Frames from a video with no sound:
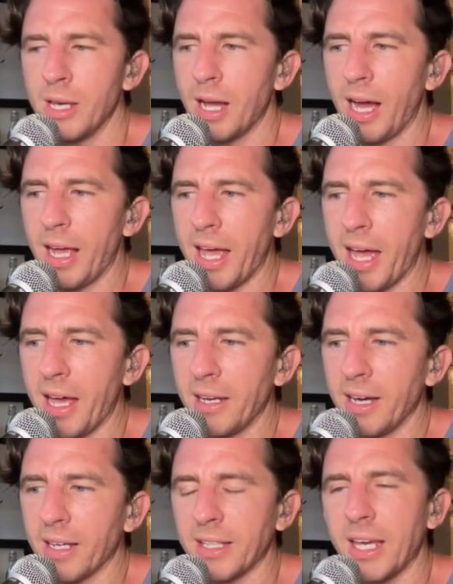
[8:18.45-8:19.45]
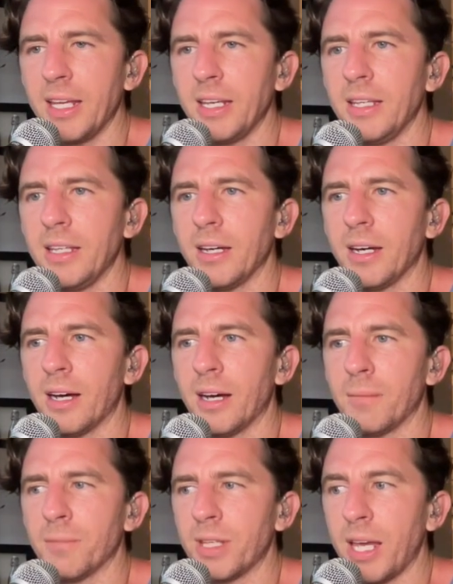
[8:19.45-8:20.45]
I had
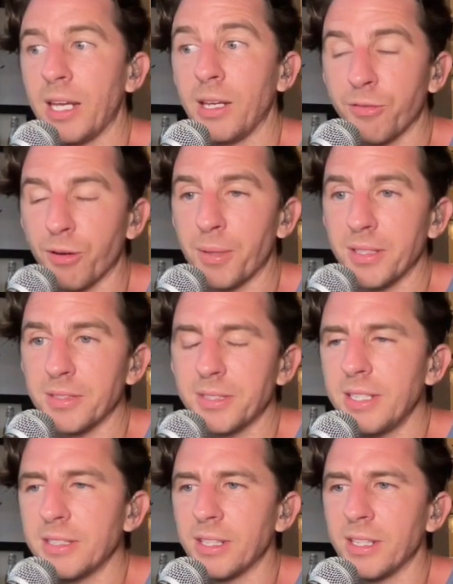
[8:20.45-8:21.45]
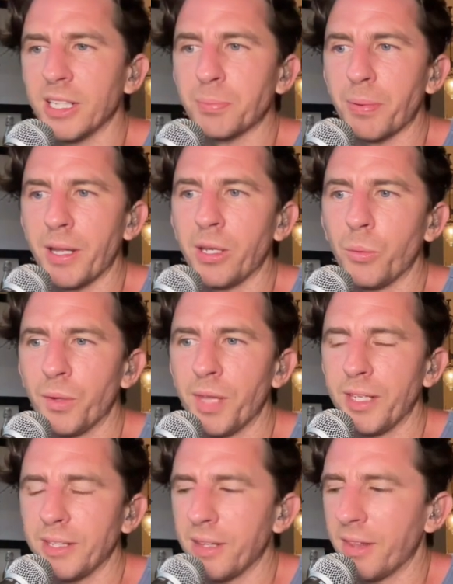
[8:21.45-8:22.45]
Katie from his season explaining when
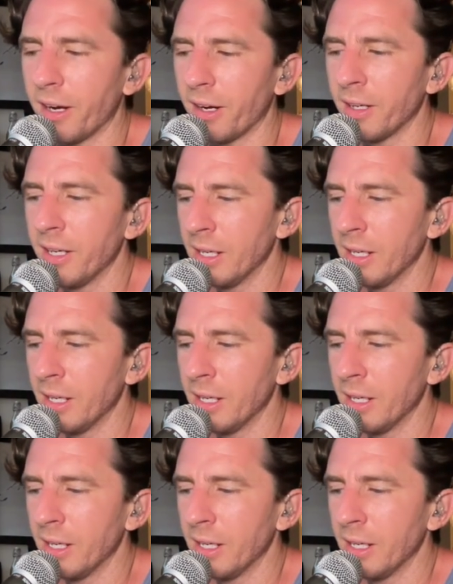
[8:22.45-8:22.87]
they did their